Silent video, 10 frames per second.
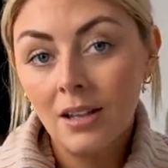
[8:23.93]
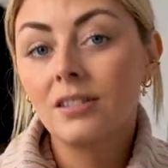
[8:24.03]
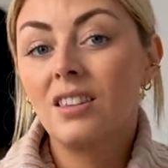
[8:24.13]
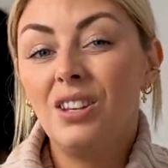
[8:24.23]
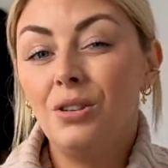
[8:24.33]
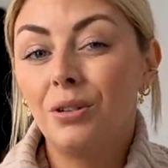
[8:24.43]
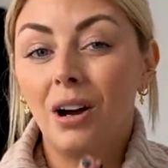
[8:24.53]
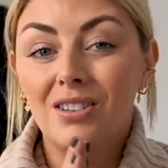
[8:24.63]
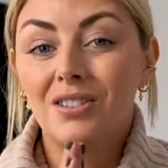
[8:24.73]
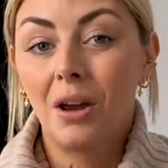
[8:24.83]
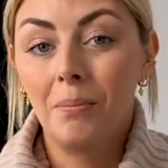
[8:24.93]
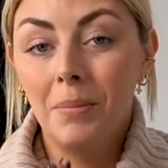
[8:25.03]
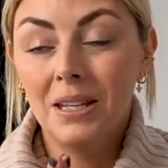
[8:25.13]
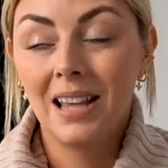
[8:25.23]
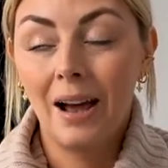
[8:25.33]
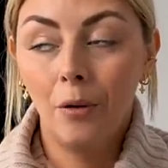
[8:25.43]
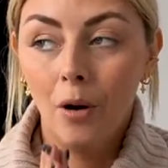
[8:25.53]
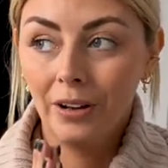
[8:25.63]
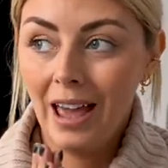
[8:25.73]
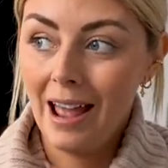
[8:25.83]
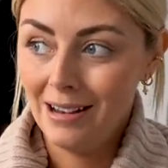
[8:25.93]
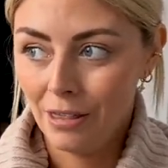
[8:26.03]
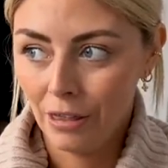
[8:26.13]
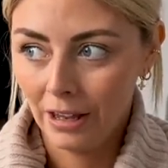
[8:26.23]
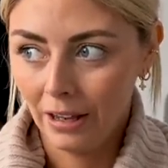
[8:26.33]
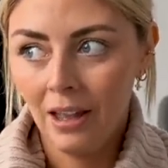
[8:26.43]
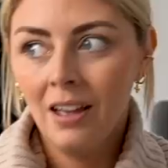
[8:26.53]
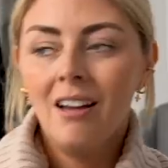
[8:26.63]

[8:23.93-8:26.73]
so that you guys don't miss out on anything.